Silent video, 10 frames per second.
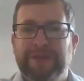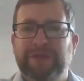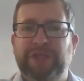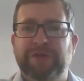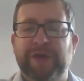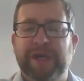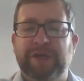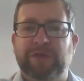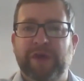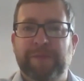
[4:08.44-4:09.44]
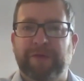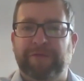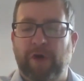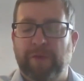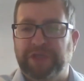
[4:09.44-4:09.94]
Do you think the
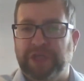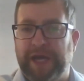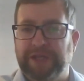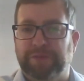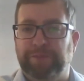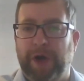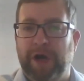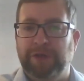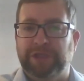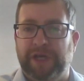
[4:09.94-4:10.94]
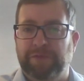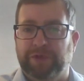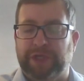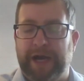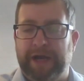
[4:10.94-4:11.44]
performance against Barnsley
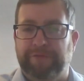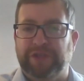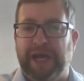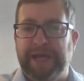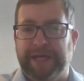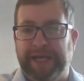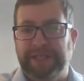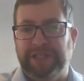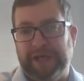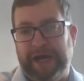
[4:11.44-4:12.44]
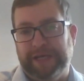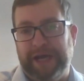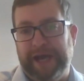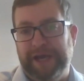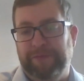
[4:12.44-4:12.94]
was kind of taken into that
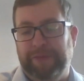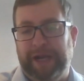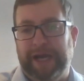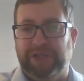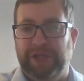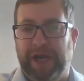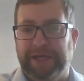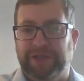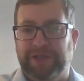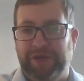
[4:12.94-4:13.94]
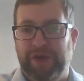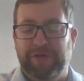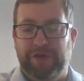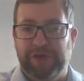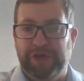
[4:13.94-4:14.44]
game last night?
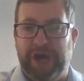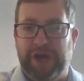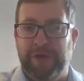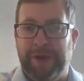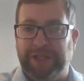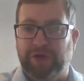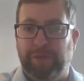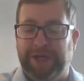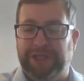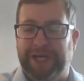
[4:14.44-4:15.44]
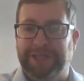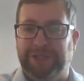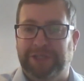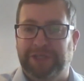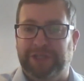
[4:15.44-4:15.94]
I know you had a couple of
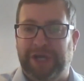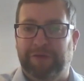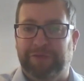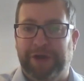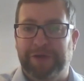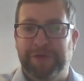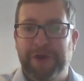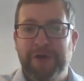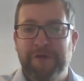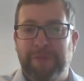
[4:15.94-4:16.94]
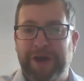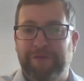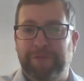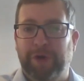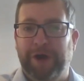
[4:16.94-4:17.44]
chances yourself that might
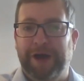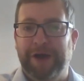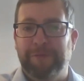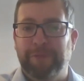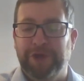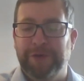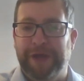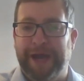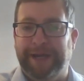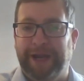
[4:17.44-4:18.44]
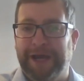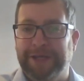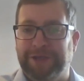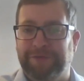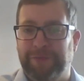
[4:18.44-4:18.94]
have put you in the
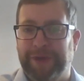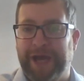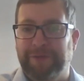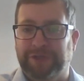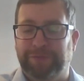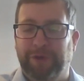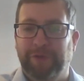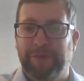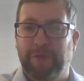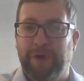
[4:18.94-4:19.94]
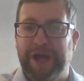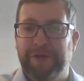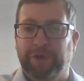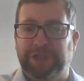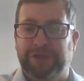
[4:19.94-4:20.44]
headlines if you'd been able to put them away,
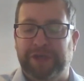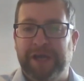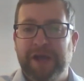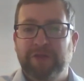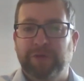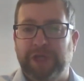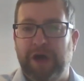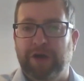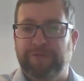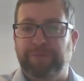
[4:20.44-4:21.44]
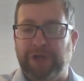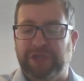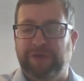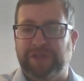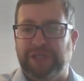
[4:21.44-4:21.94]
but do you think there was a lot of
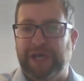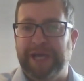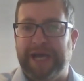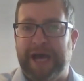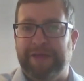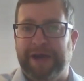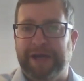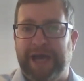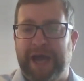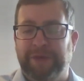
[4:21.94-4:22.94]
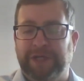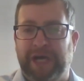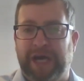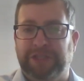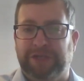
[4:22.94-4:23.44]
positives to take out of that game?
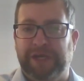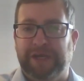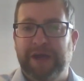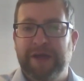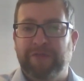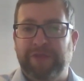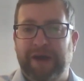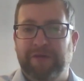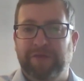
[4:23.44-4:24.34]
And do you think that